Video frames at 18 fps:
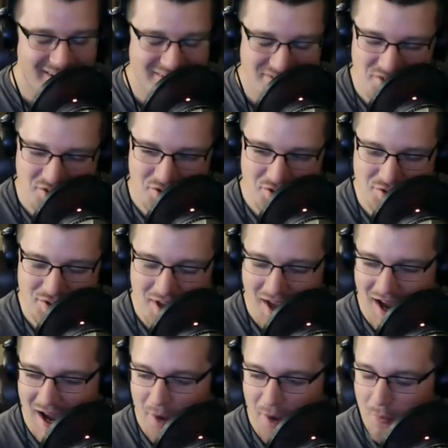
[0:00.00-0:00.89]
Dude,
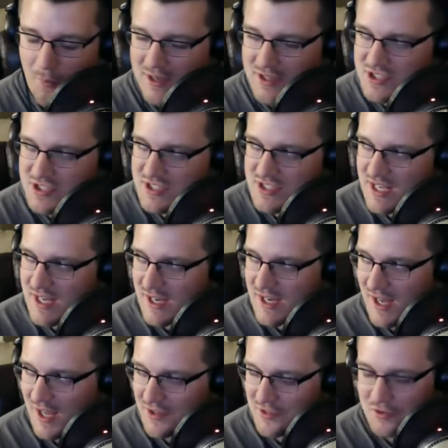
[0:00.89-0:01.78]
I watched
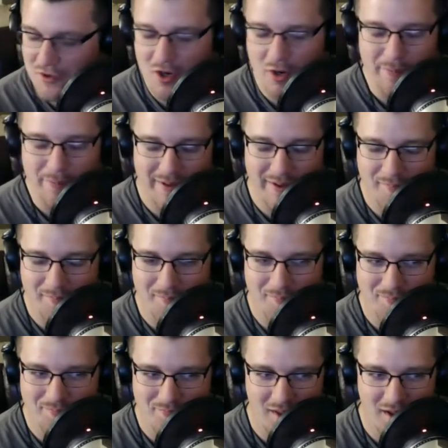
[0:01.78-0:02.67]
a little bit
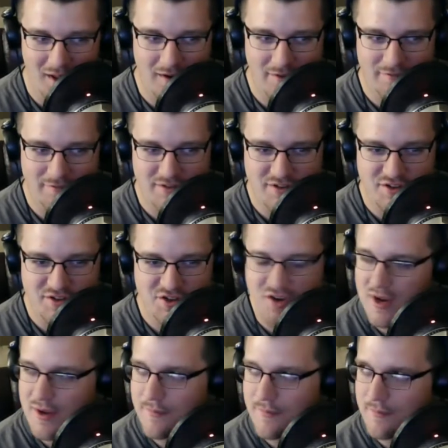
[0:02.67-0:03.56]
of the
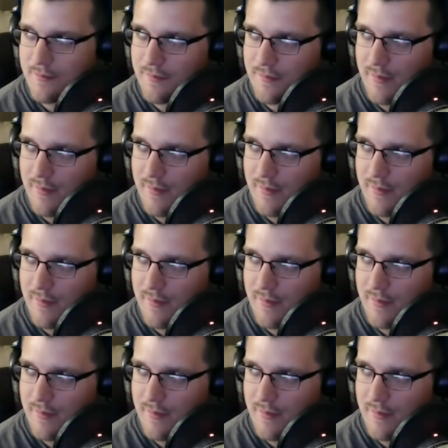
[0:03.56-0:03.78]
stream,